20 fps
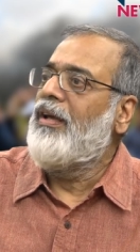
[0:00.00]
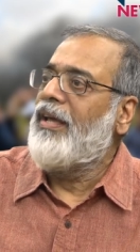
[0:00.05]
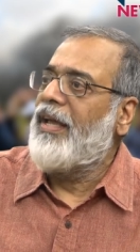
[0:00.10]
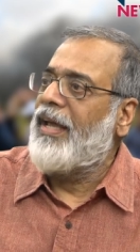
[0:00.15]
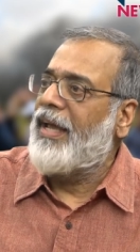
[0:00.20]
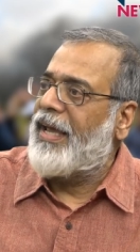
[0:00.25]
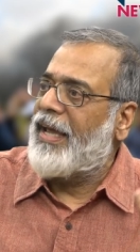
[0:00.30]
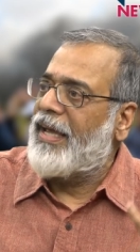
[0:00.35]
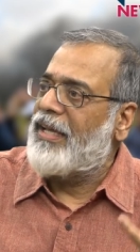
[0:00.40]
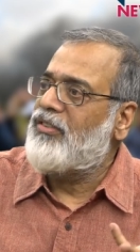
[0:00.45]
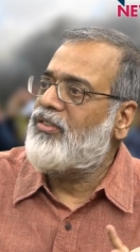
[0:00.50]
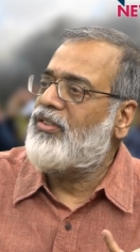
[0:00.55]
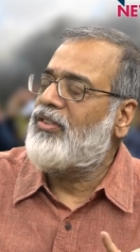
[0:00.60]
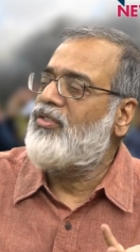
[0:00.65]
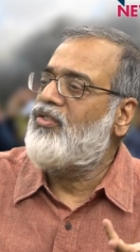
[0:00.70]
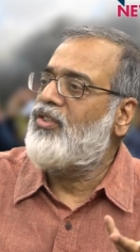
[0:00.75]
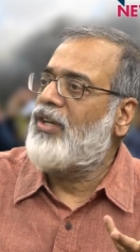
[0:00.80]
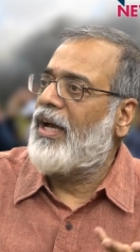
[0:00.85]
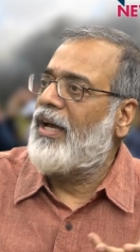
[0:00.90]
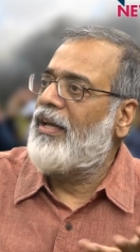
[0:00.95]

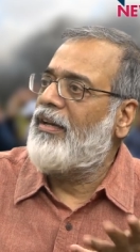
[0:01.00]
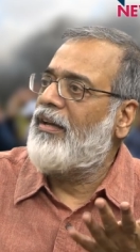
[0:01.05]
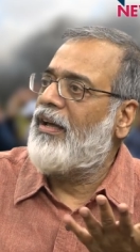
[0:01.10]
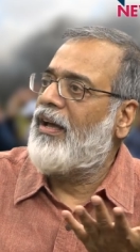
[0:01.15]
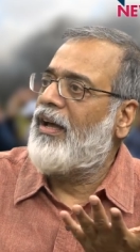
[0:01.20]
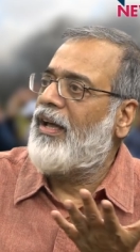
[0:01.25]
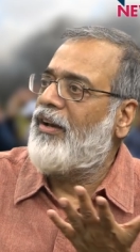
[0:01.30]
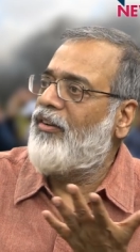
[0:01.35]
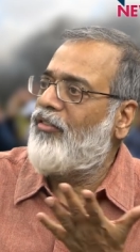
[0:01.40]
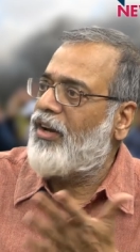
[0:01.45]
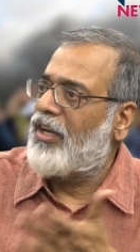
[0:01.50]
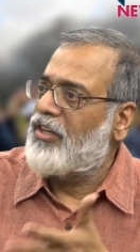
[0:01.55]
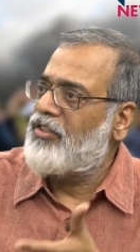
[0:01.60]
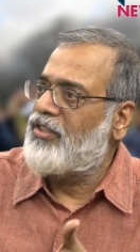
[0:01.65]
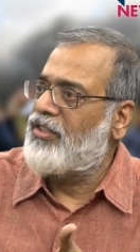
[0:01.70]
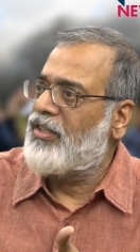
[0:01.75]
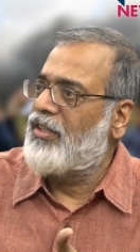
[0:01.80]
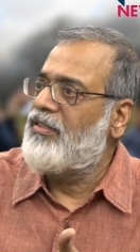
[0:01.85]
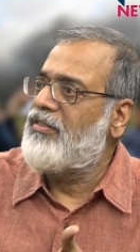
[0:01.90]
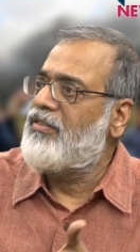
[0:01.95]
against China and
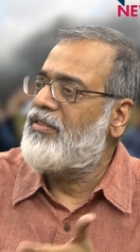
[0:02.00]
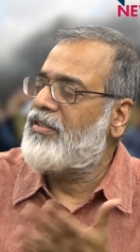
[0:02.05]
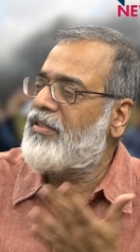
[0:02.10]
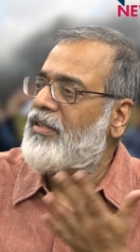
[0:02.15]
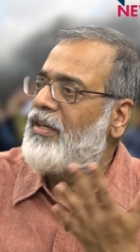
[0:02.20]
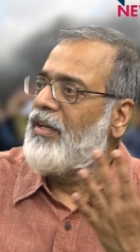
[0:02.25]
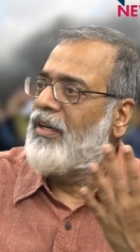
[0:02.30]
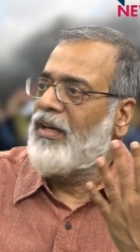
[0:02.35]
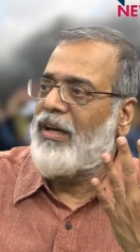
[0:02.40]
Russians,